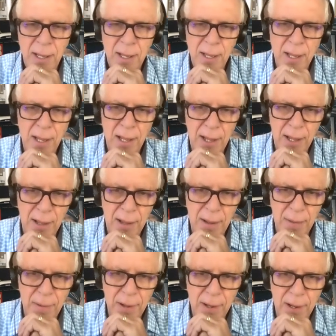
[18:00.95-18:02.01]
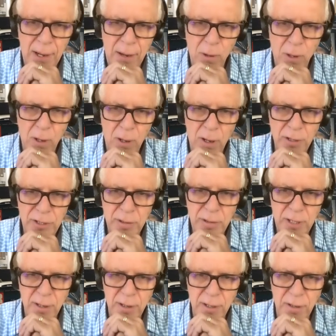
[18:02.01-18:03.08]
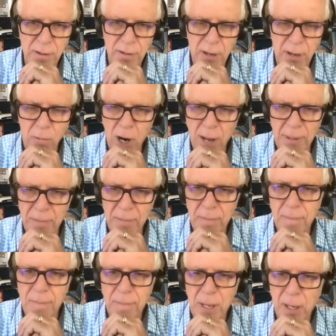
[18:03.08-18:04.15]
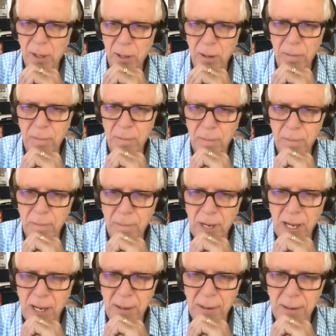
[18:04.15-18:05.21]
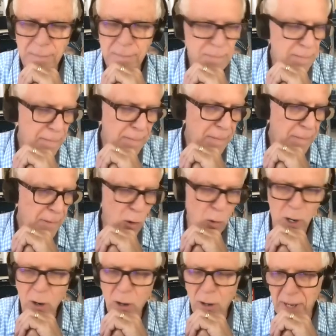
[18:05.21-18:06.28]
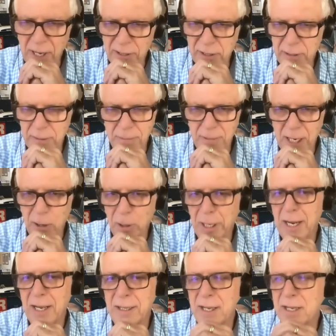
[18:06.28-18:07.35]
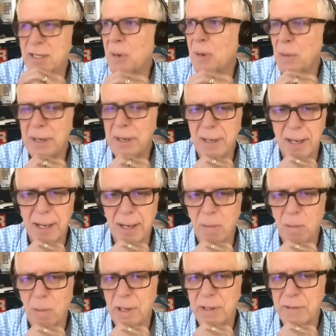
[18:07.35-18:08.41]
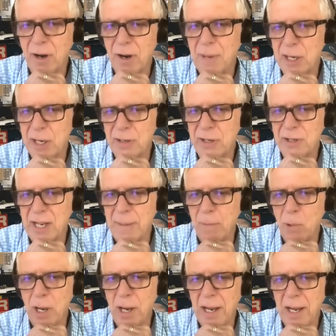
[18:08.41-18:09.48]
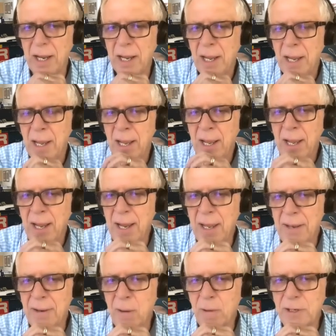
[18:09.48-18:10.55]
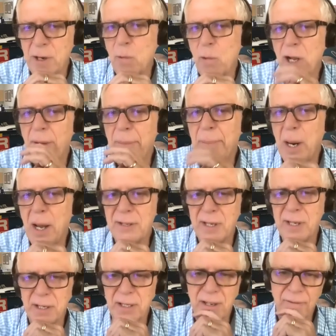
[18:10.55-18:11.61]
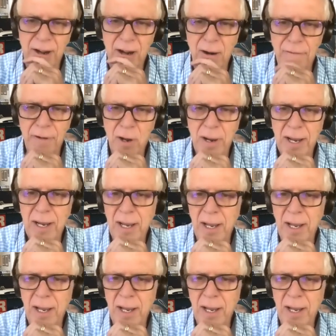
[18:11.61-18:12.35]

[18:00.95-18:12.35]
I will also tell you that Robin Miller, who we all miss dearly at this moment, was very much the same way. And there was a real process to verifying.